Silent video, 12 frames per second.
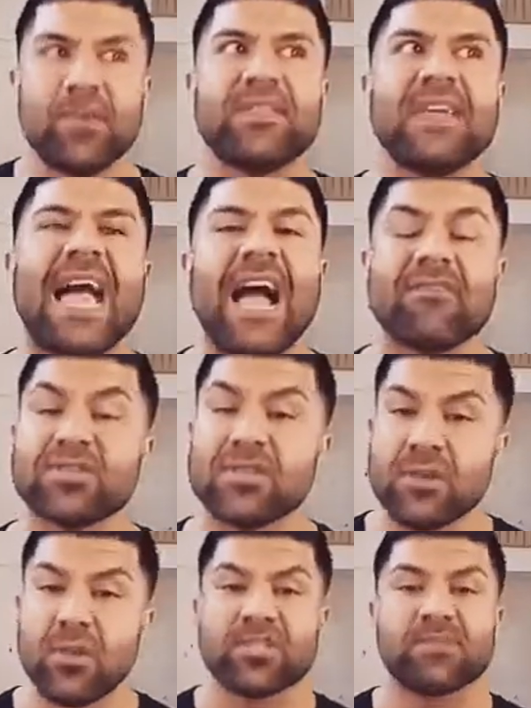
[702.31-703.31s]
You are the average
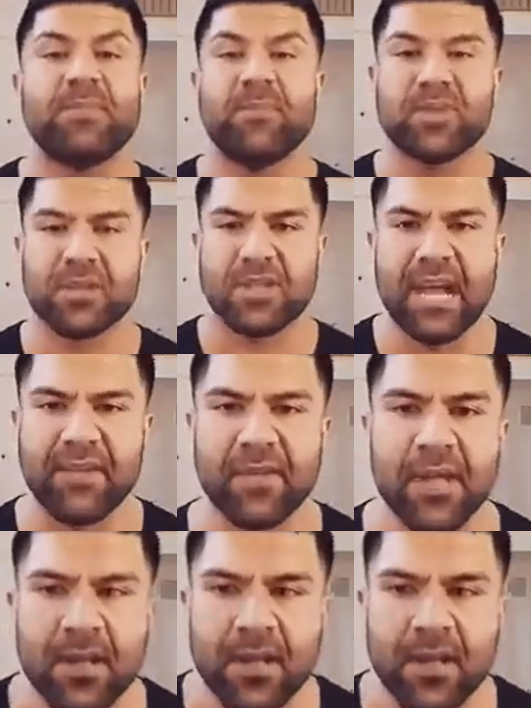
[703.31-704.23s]
of the closest people in your life.